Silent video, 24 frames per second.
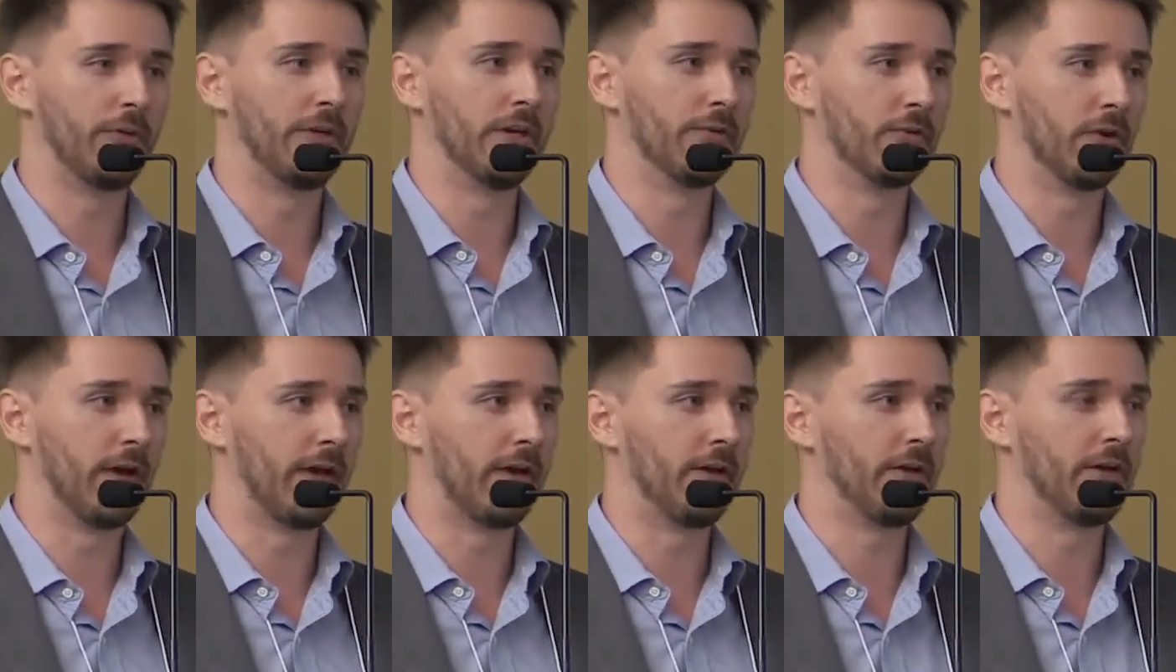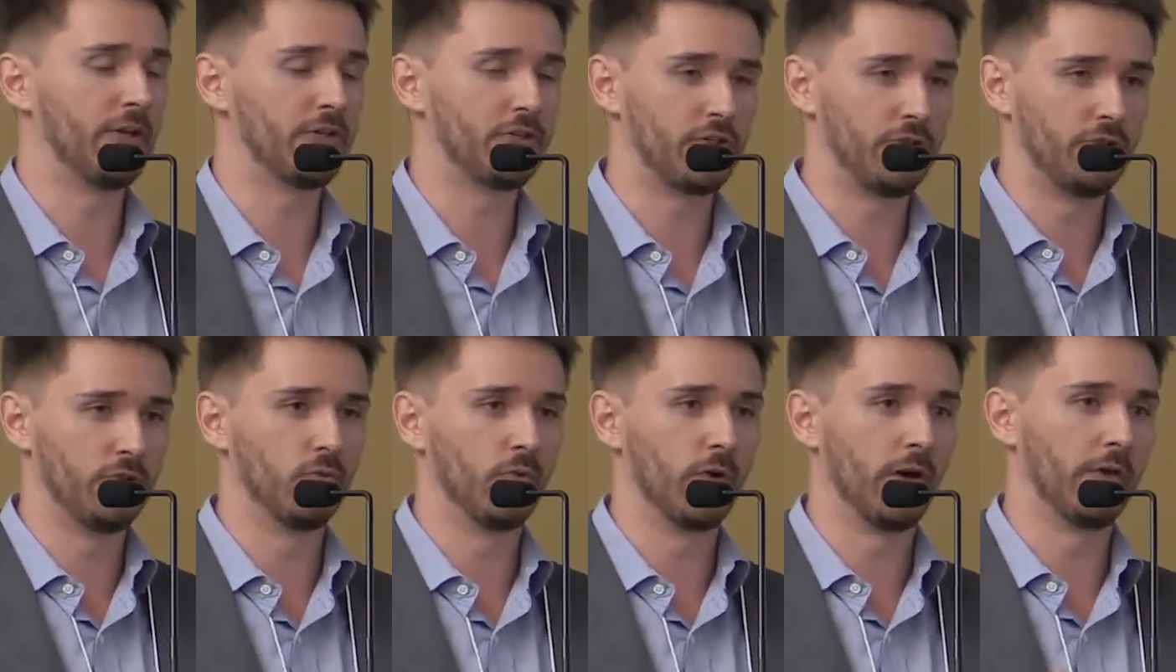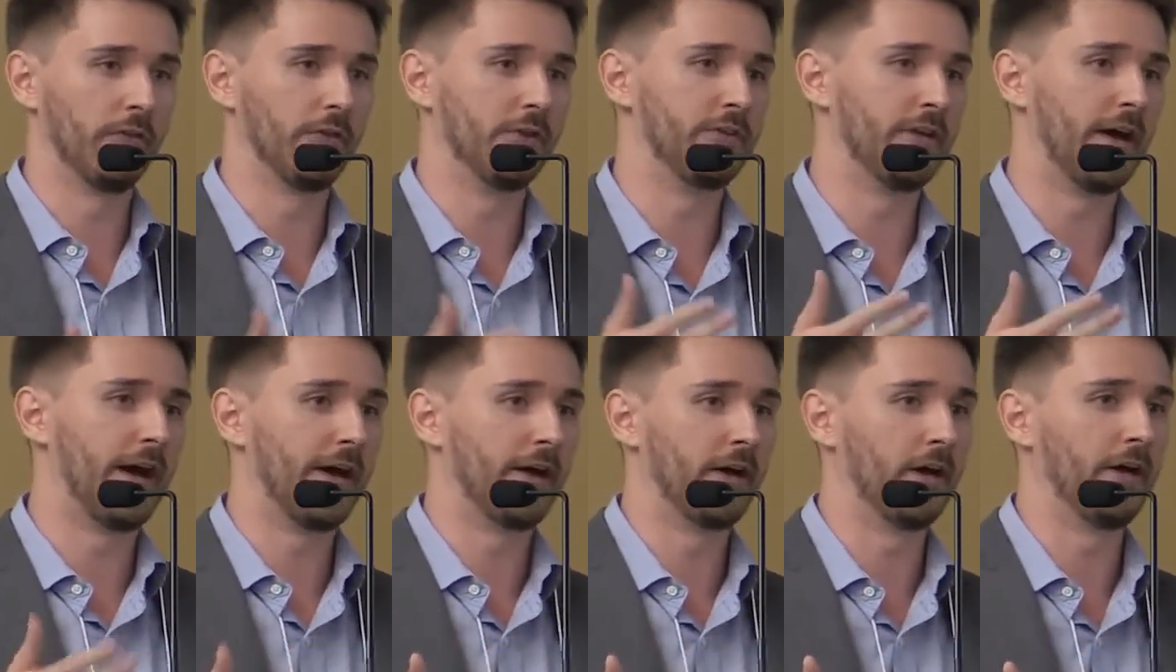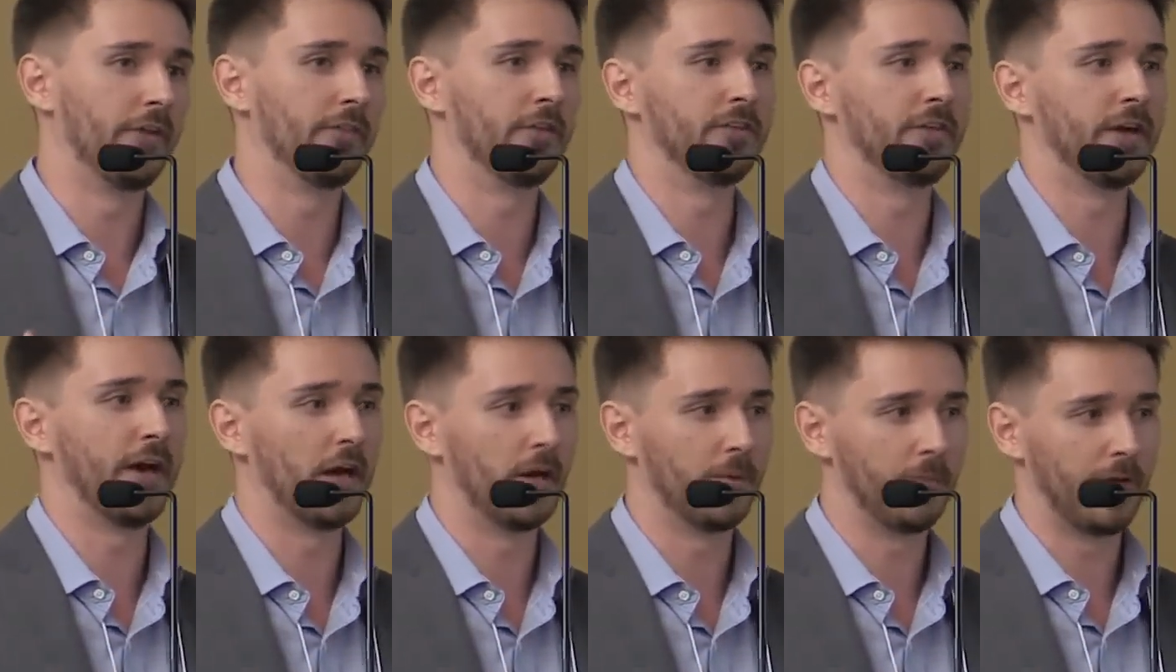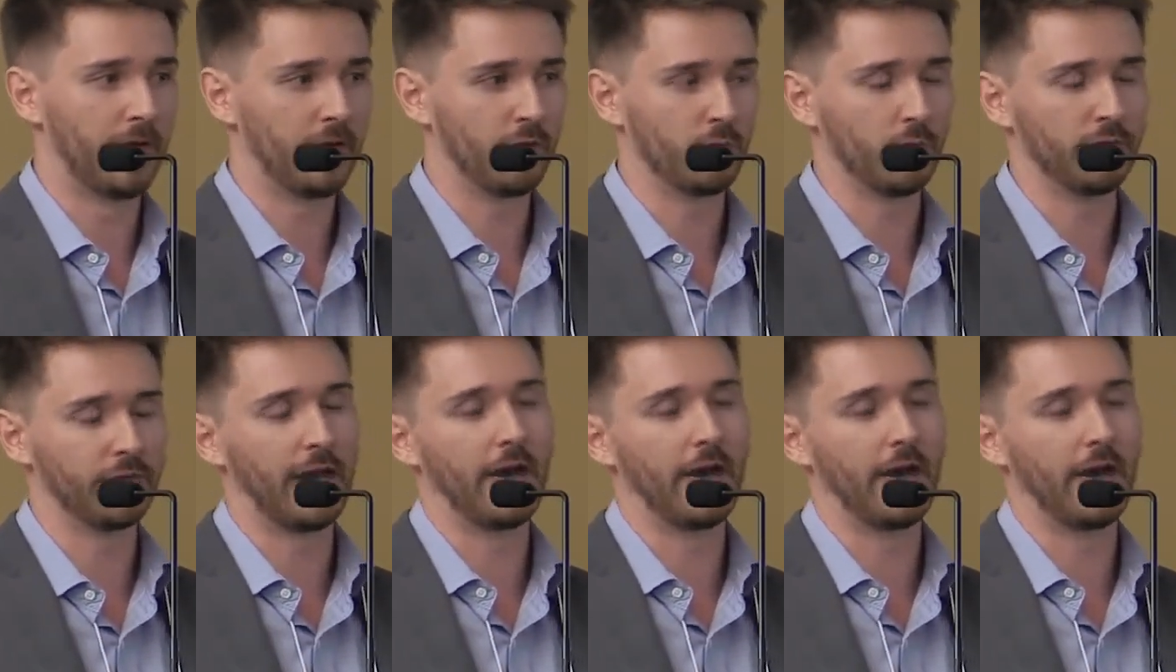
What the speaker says: we never had an issue where the data in the database